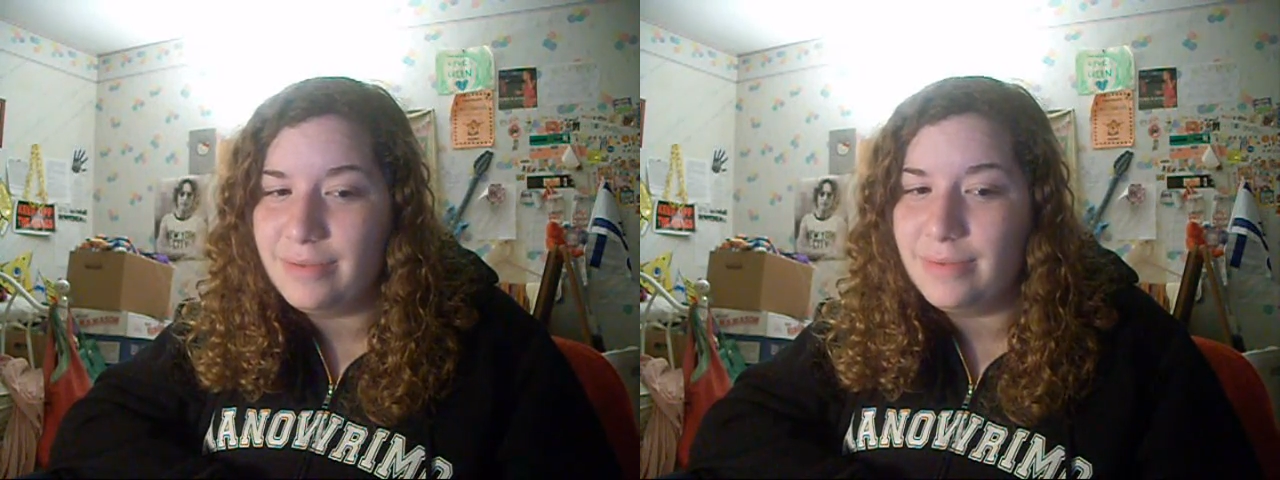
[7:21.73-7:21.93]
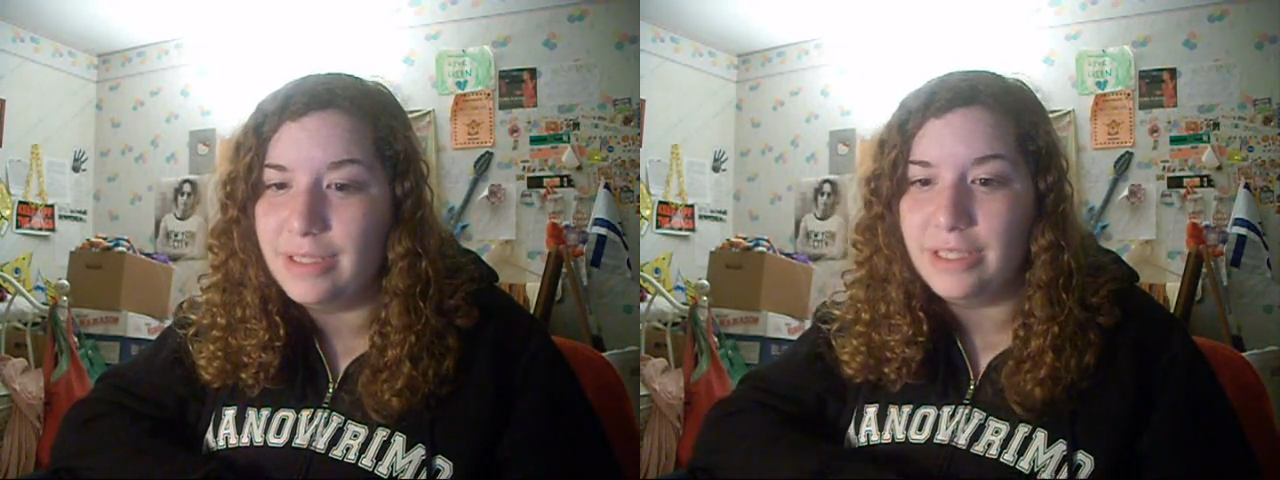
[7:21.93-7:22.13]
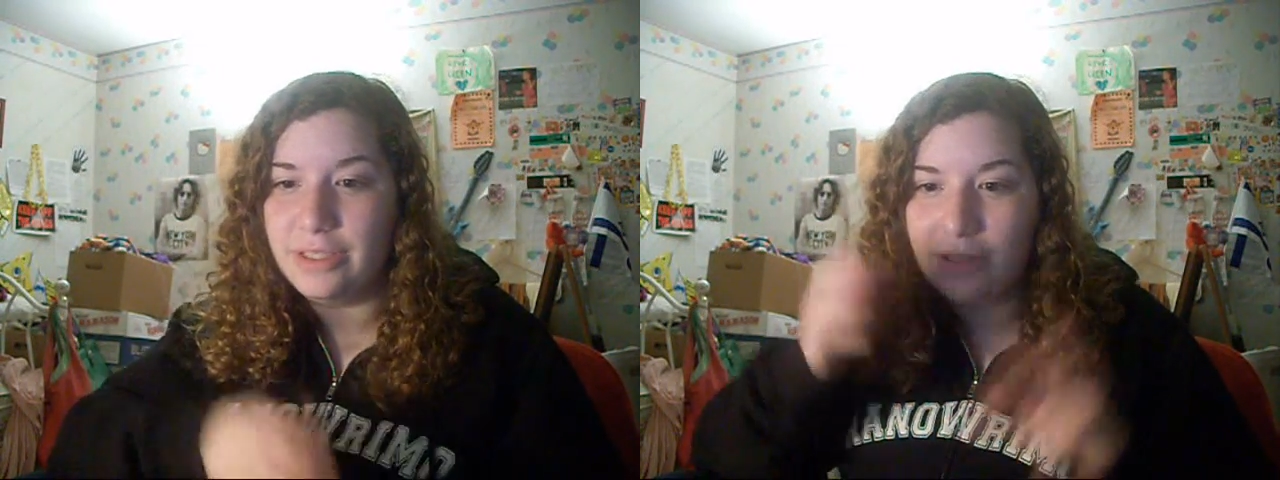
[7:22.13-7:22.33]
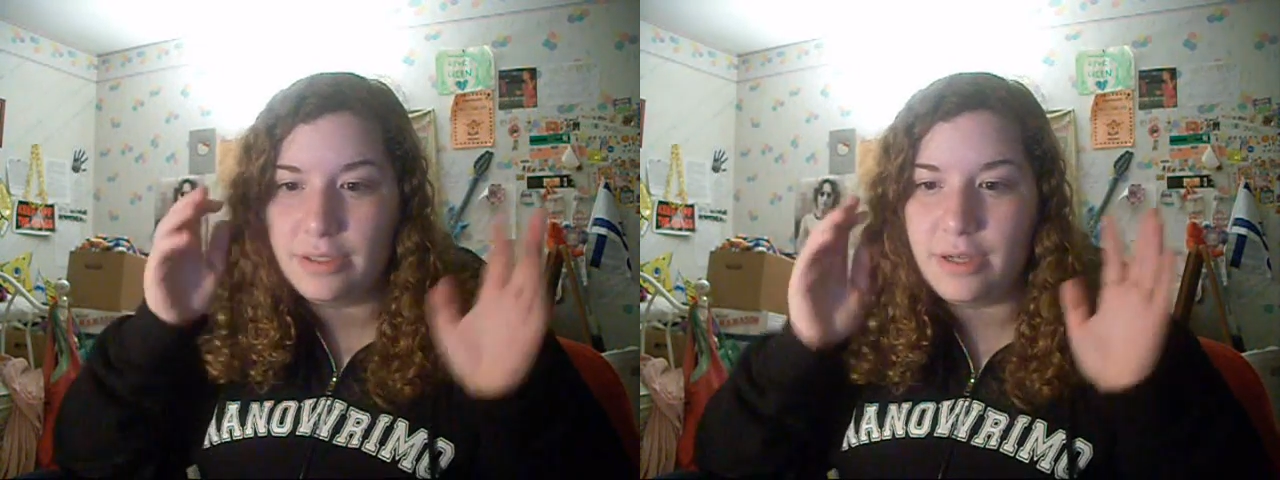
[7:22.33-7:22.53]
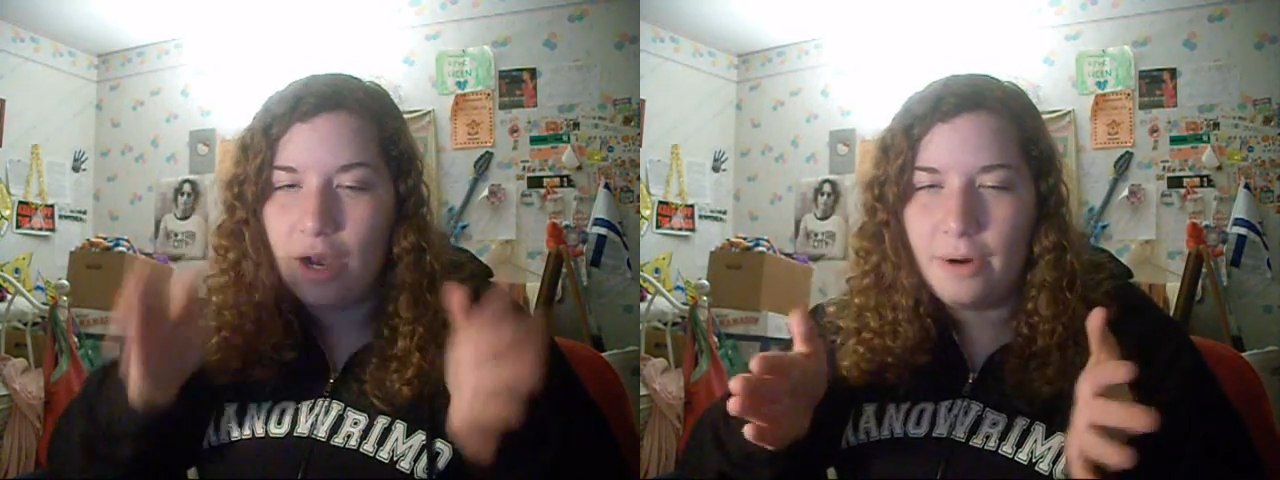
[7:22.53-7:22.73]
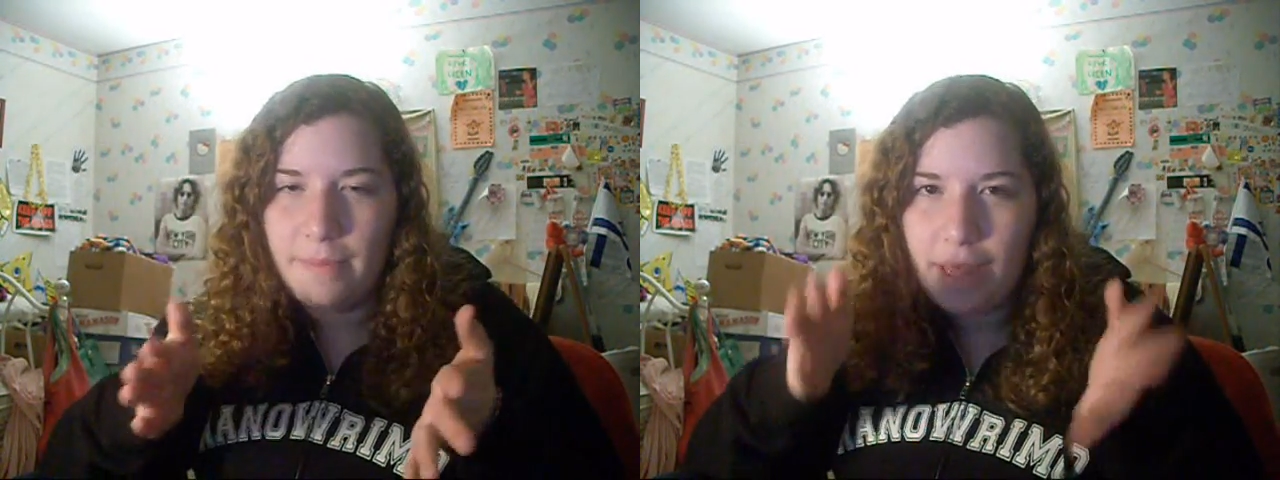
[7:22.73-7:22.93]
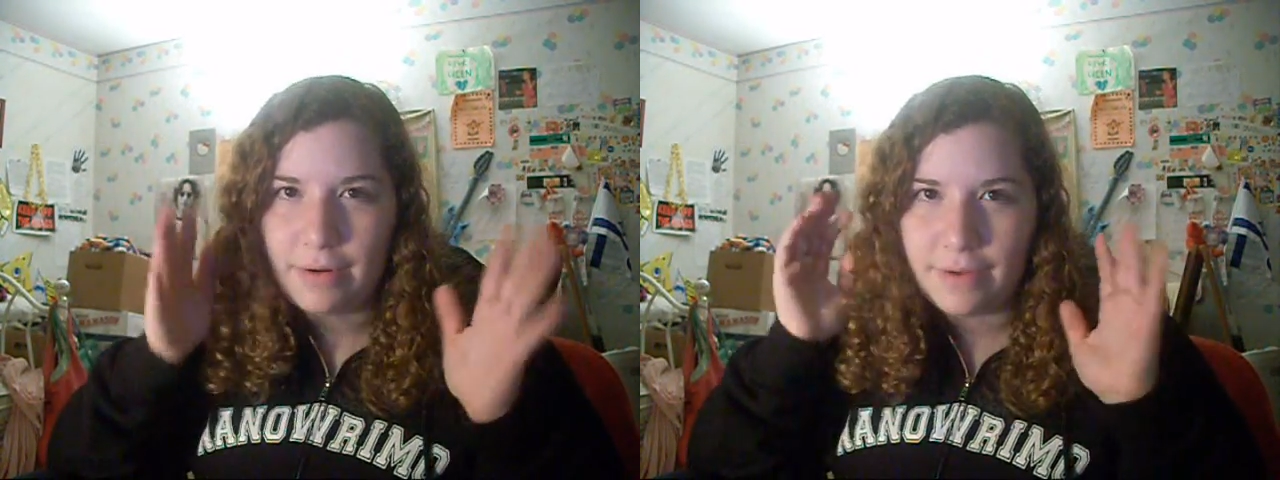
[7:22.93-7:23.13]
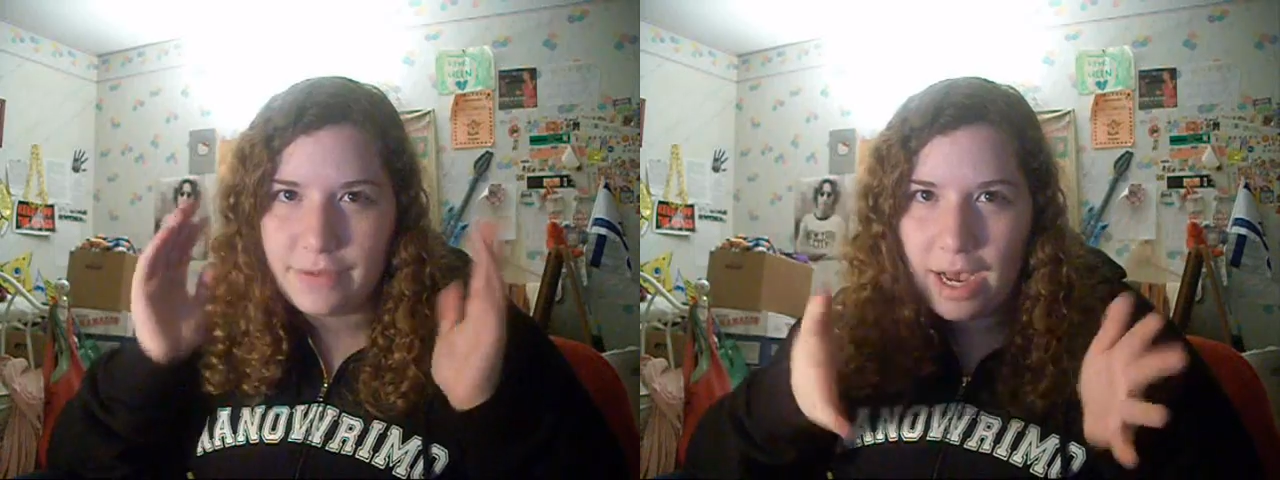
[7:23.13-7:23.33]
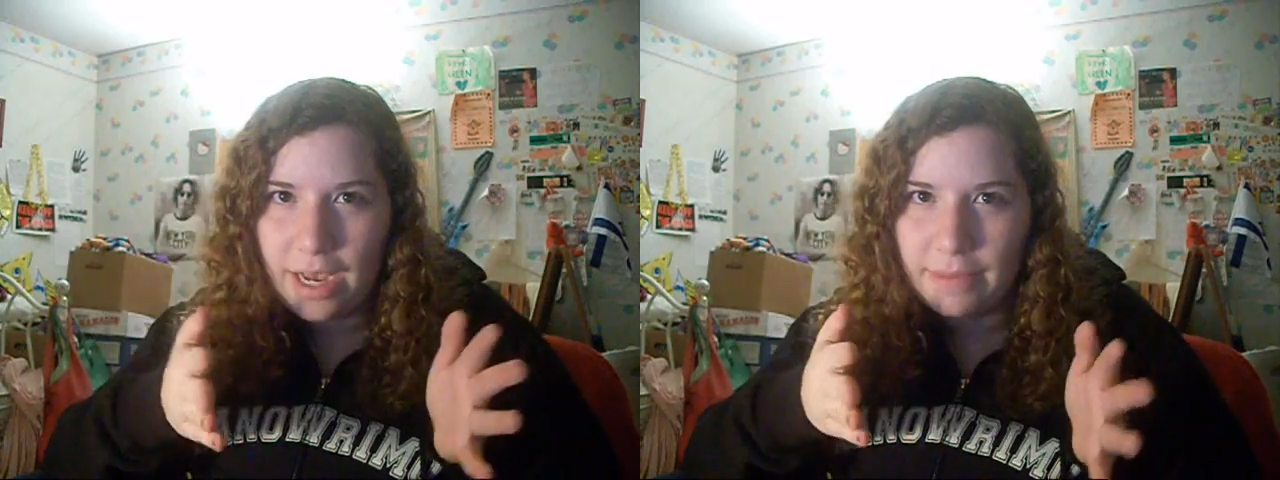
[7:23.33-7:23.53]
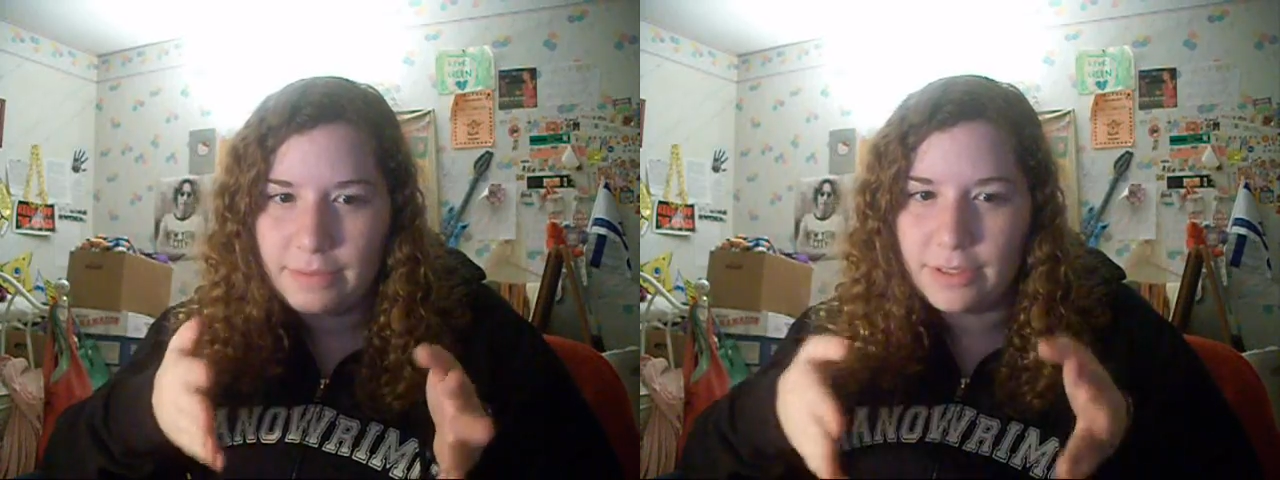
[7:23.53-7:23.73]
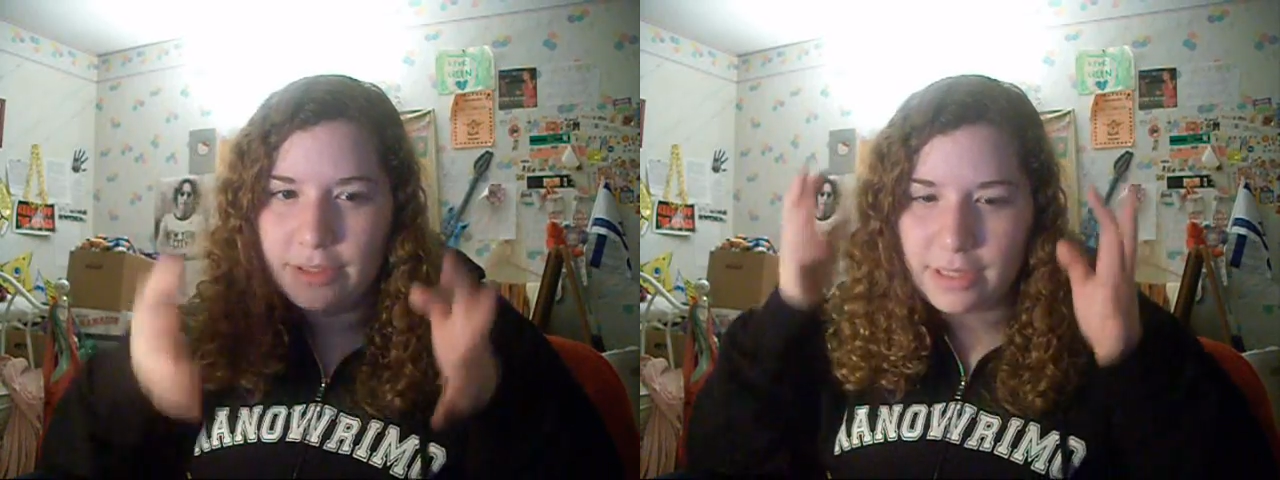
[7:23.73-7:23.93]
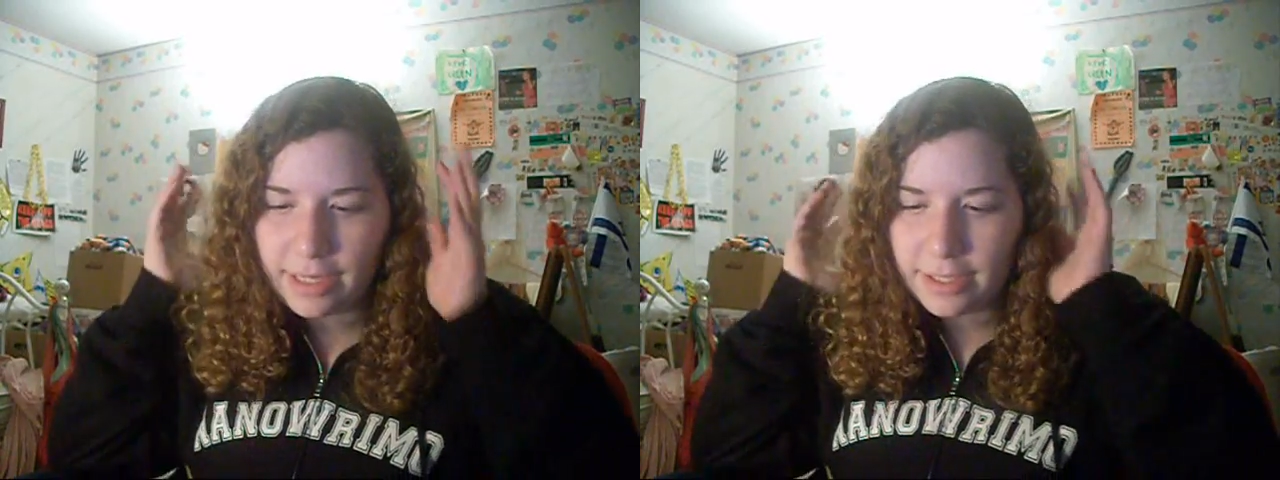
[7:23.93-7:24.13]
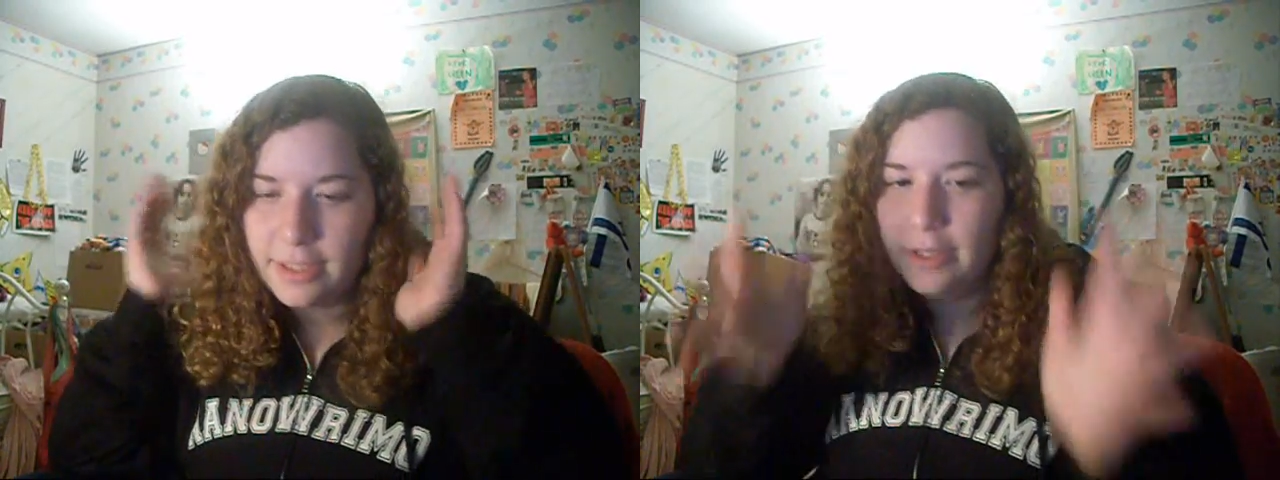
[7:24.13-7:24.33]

really just go, but I don't have time to just like